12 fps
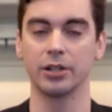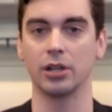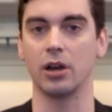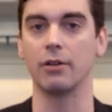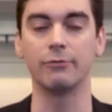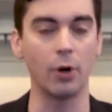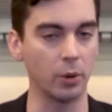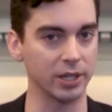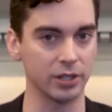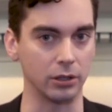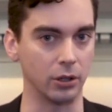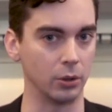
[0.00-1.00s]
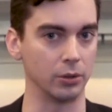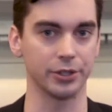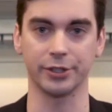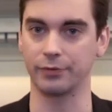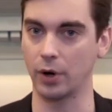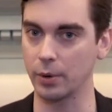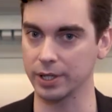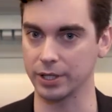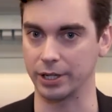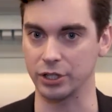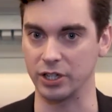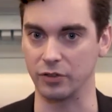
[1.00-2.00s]
to focus on goals, to focus
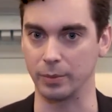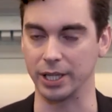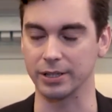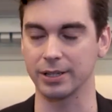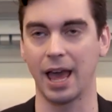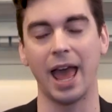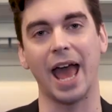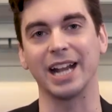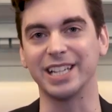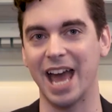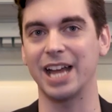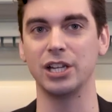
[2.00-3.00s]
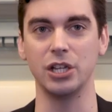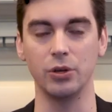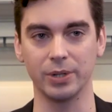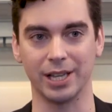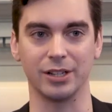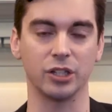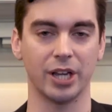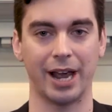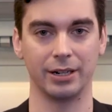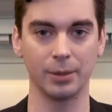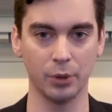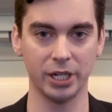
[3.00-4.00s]
on achievements, and can use it and
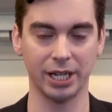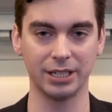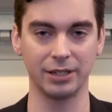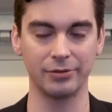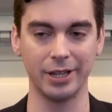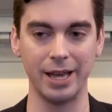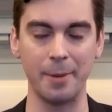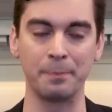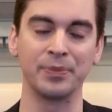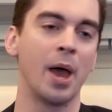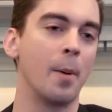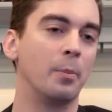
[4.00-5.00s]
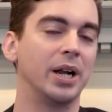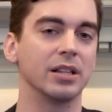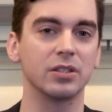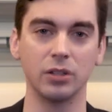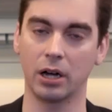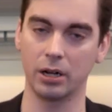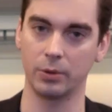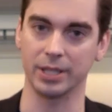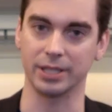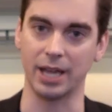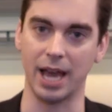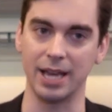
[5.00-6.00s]
channel it productively, but it's not
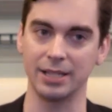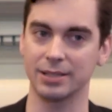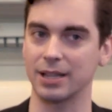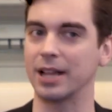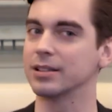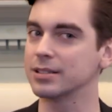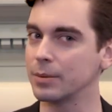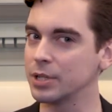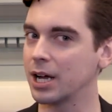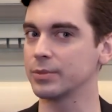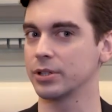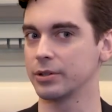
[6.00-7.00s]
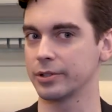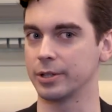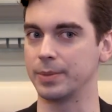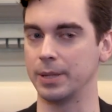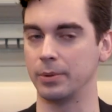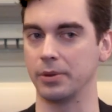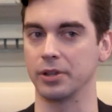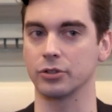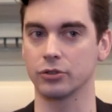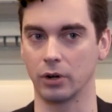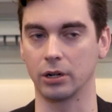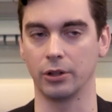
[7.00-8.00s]
always the case. And sometimes those are the people that
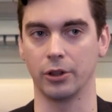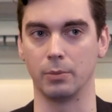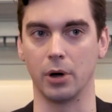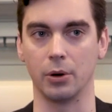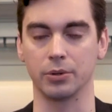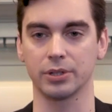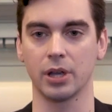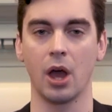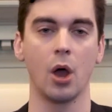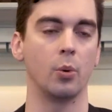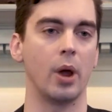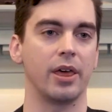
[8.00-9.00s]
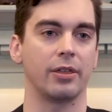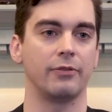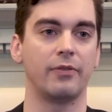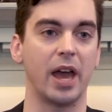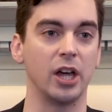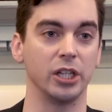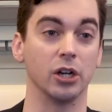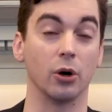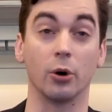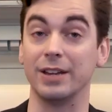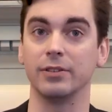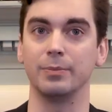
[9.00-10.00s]
struggle the most with failure
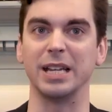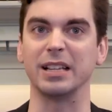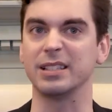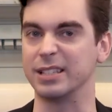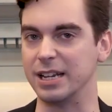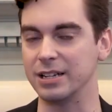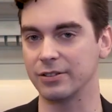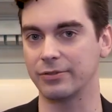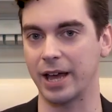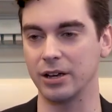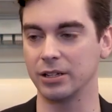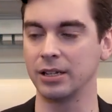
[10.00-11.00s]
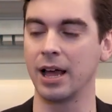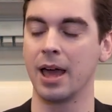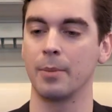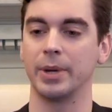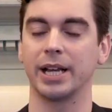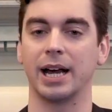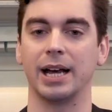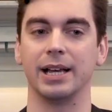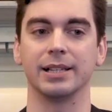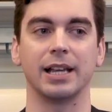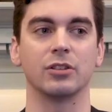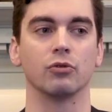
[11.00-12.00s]
or even being seen to fail,
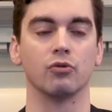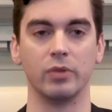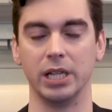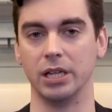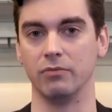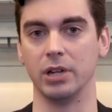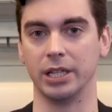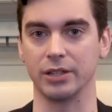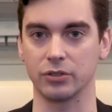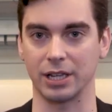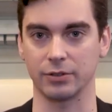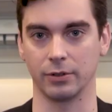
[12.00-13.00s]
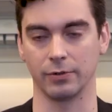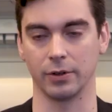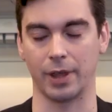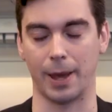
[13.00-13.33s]
because it's really, really stressful for